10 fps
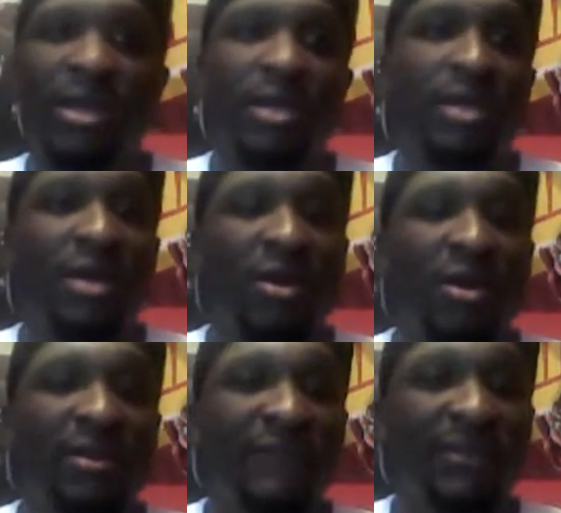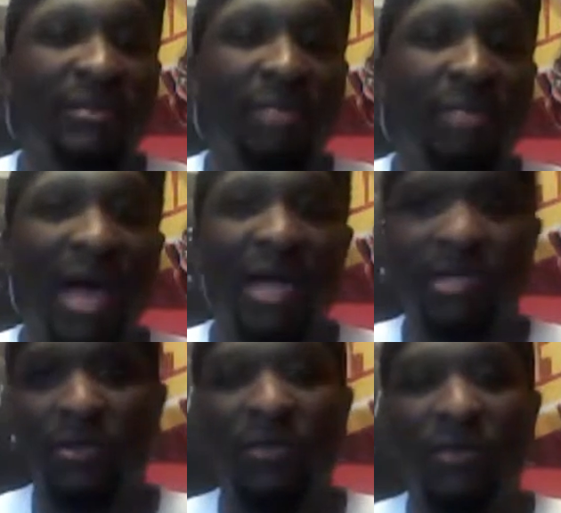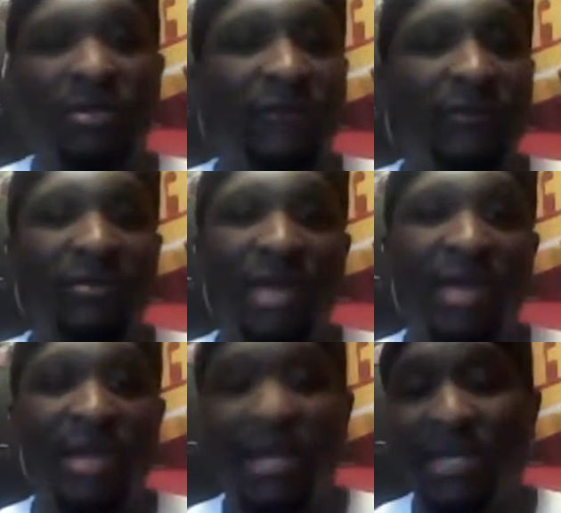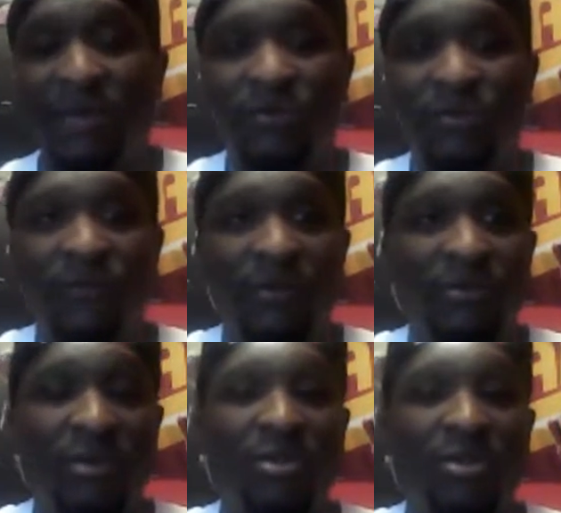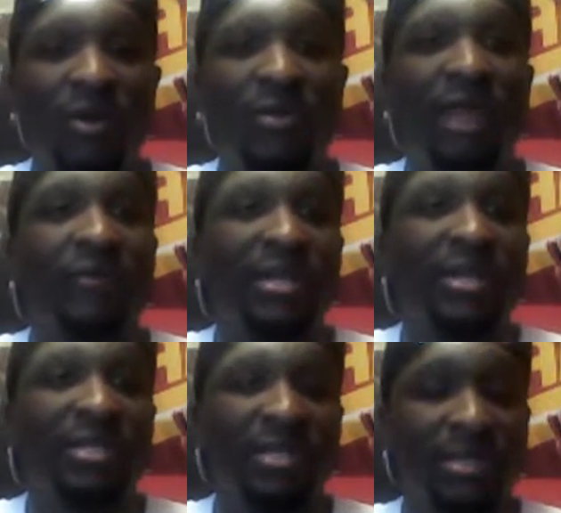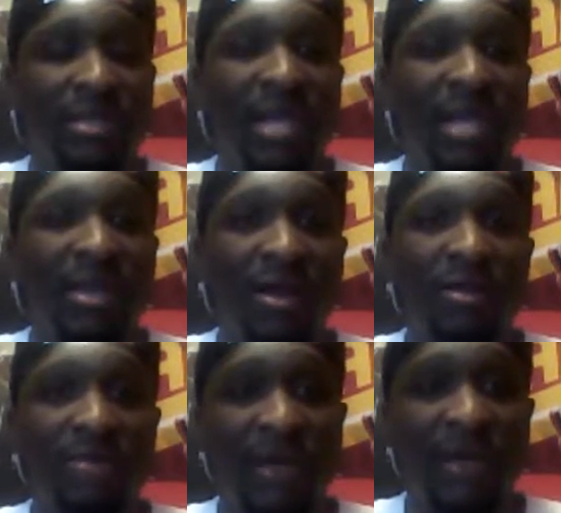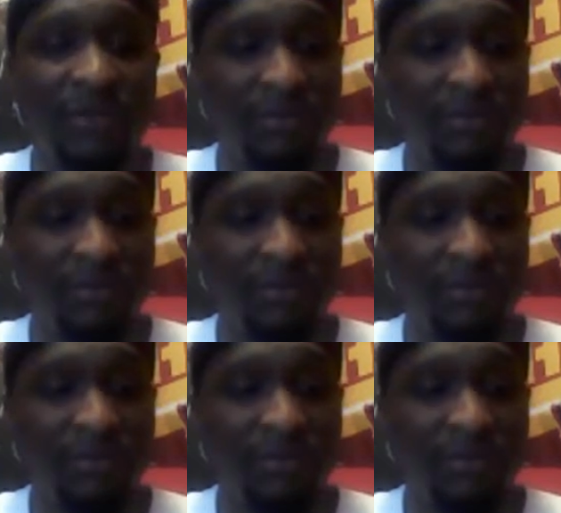They called a defensive block. So he went to the free throw line, knocked down 2 free throws on that wrist that he hurt. That was